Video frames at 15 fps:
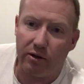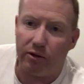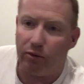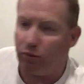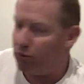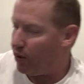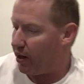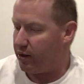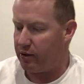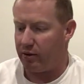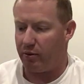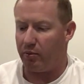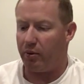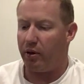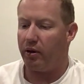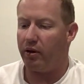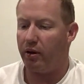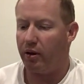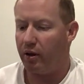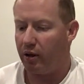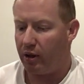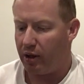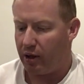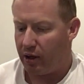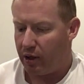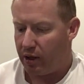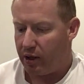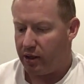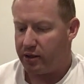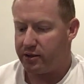little random
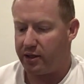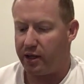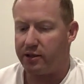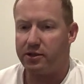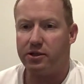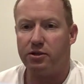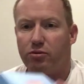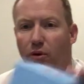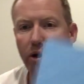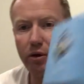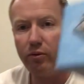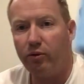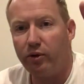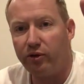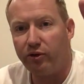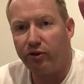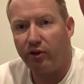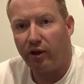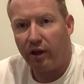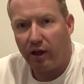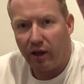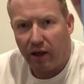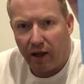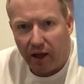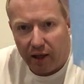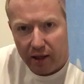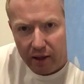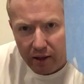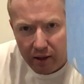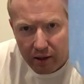sets. This one was
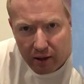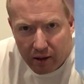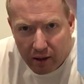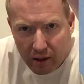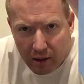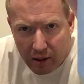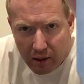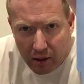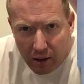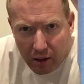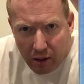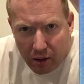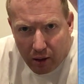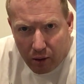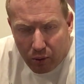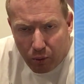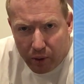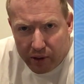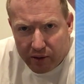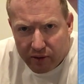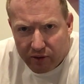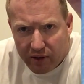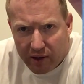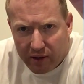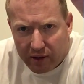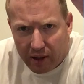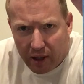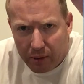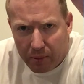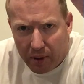a winter set that
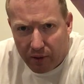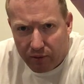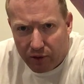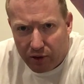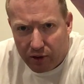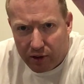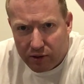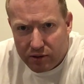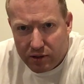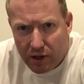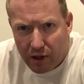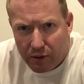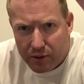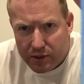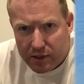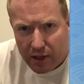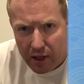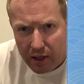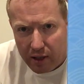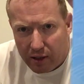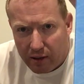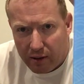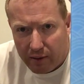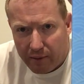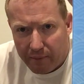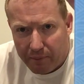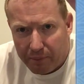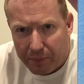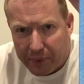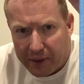came out a few years ago. It's a
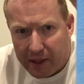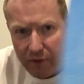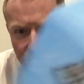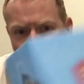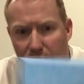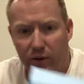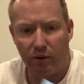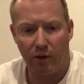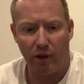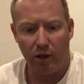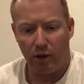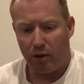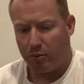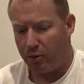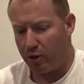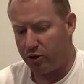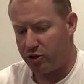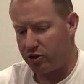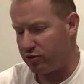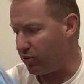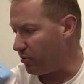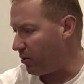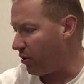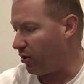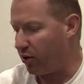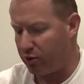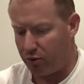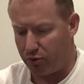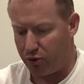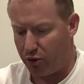gift with purchase from my
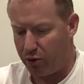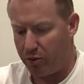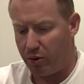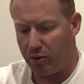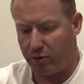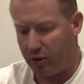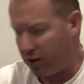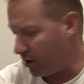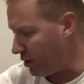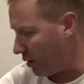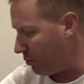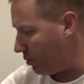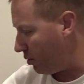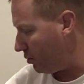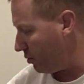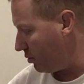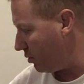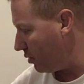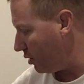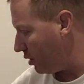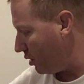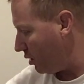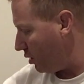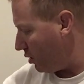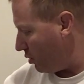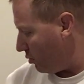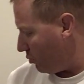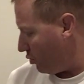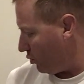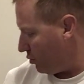local toy world. They
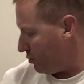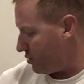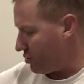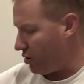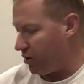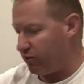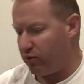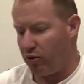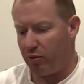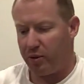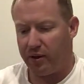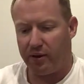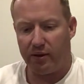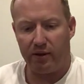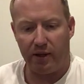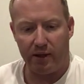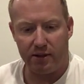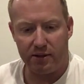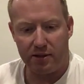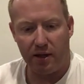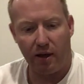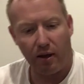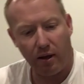put them aside for me. Then there's